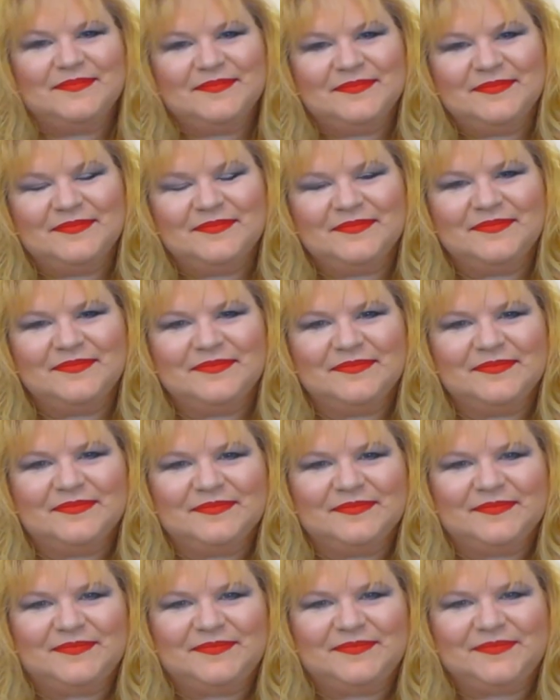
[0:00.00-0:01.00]

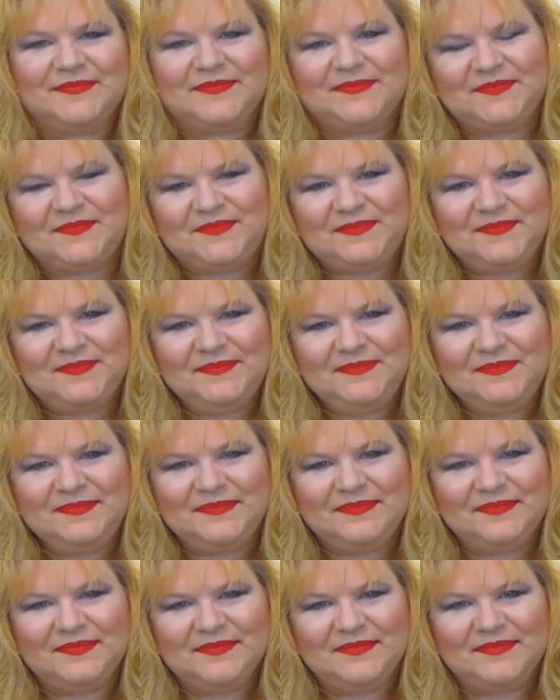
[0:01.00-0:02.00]

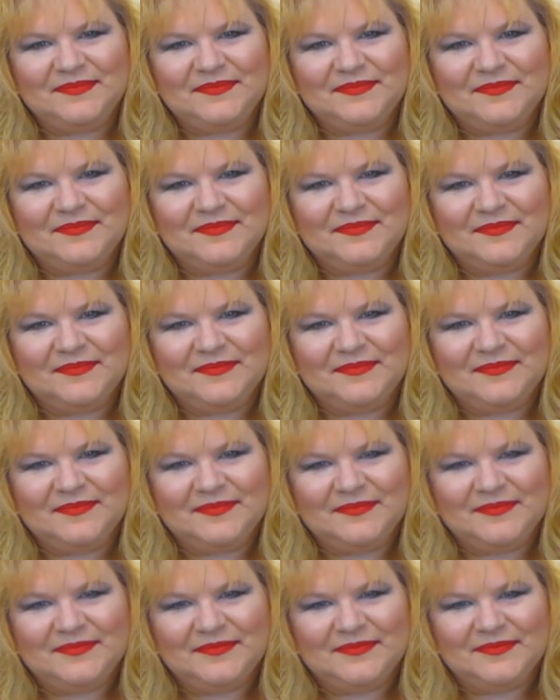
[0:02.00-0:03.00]

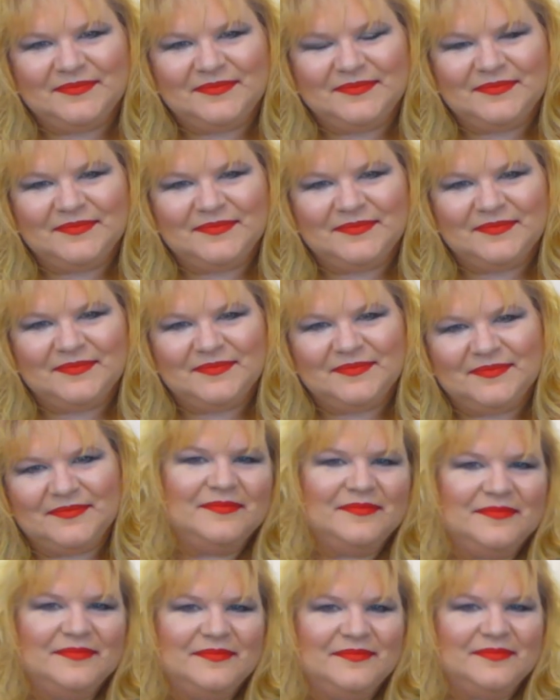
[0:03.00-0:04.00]

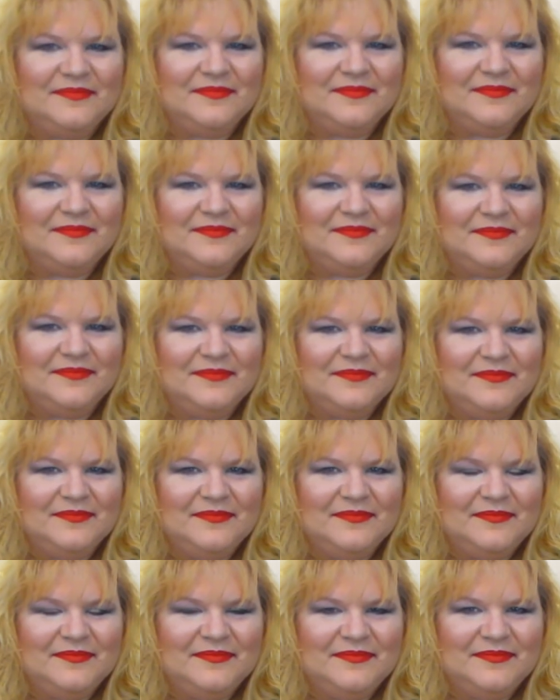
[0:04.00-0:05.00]

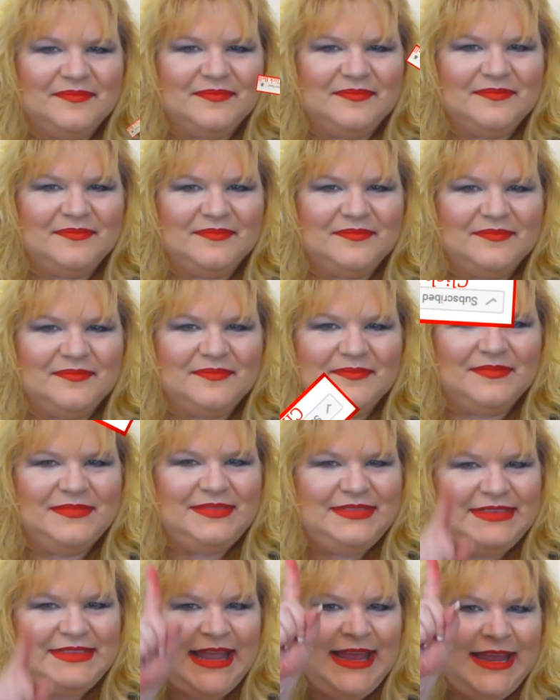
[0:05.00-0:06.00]

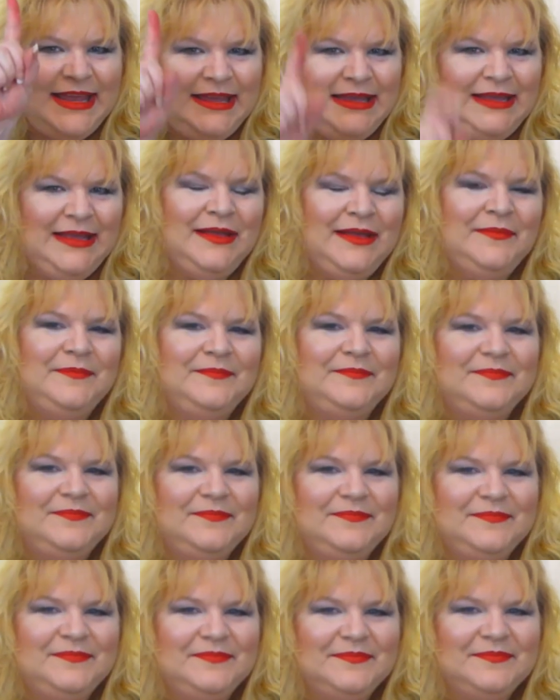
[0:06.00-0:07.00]
[no speech]